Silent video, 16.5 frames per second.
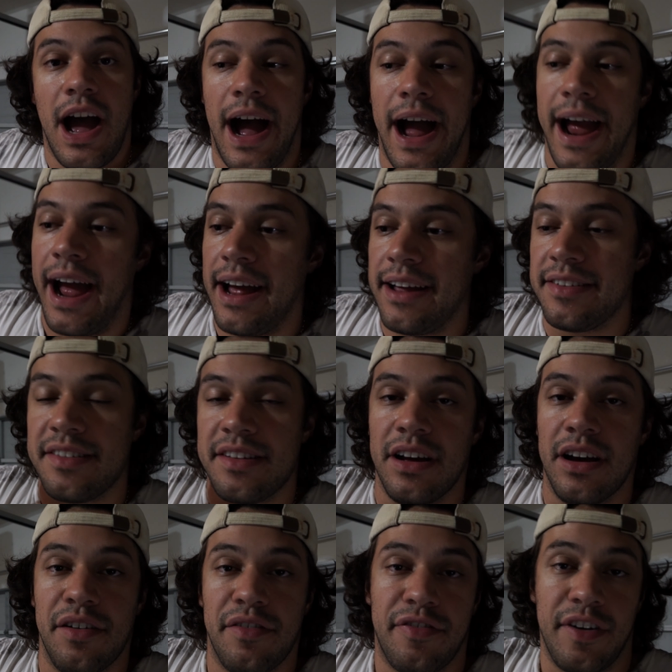I asked
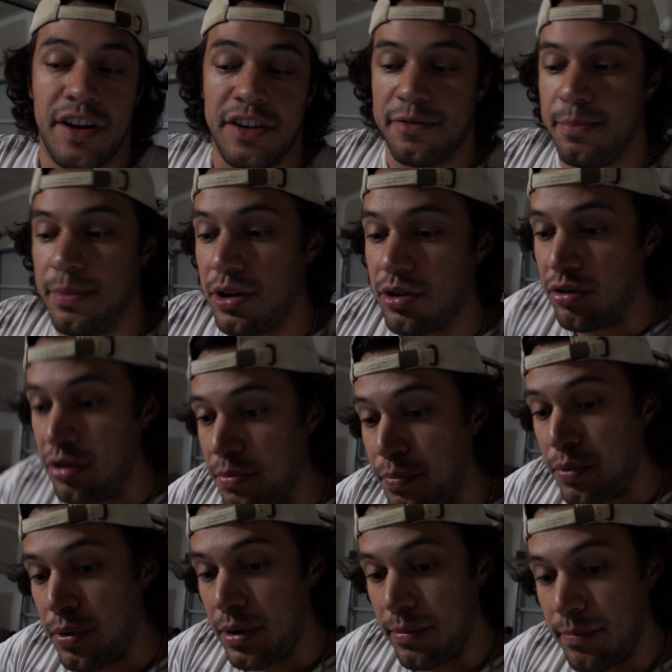the Facebook
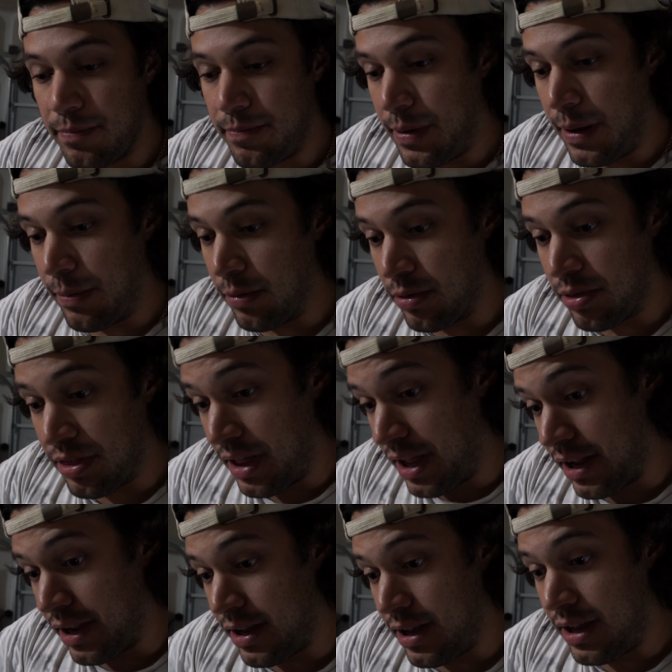group what people
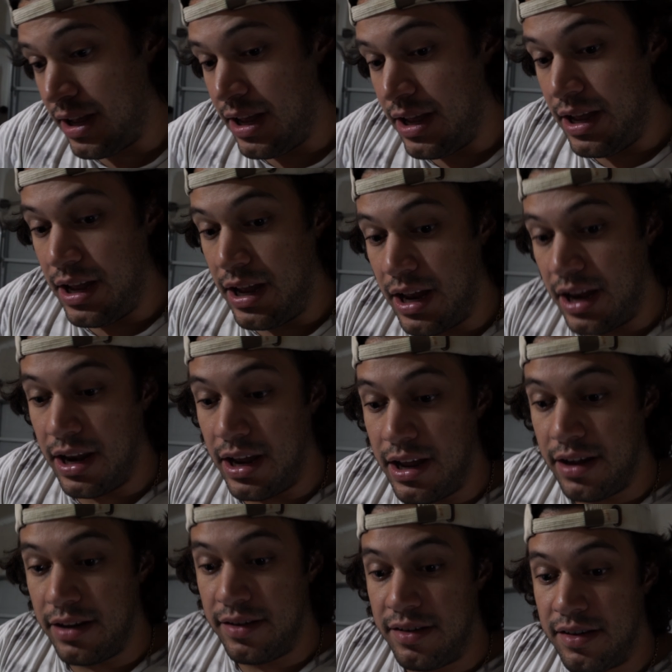think it
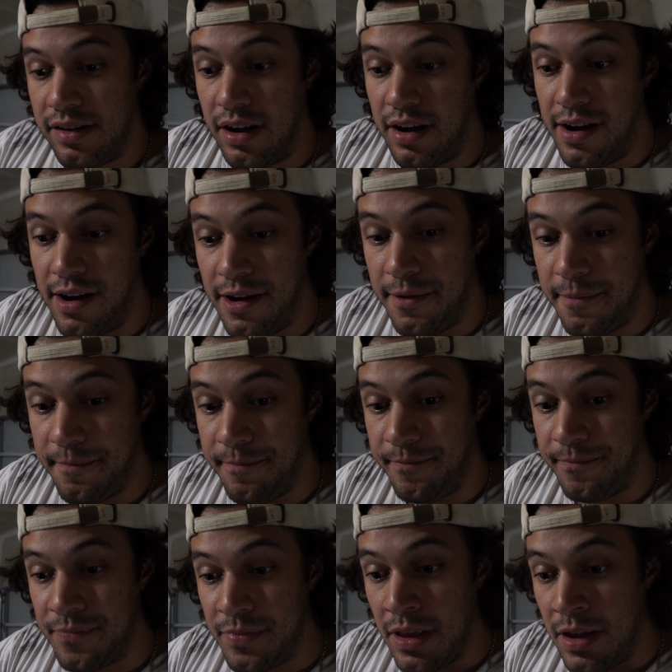is,
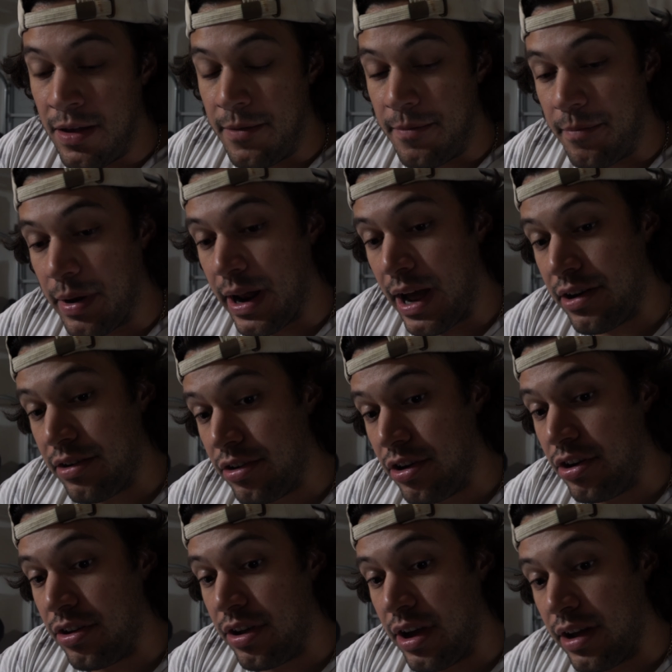but I don't
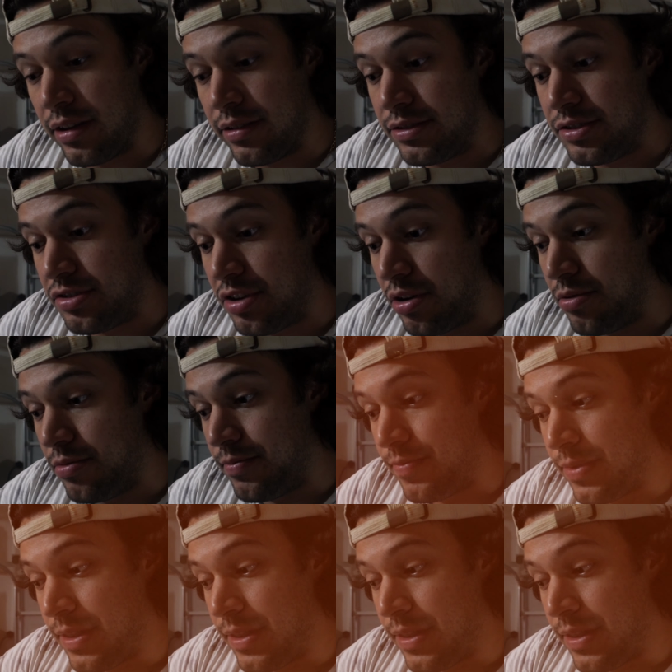know yet. So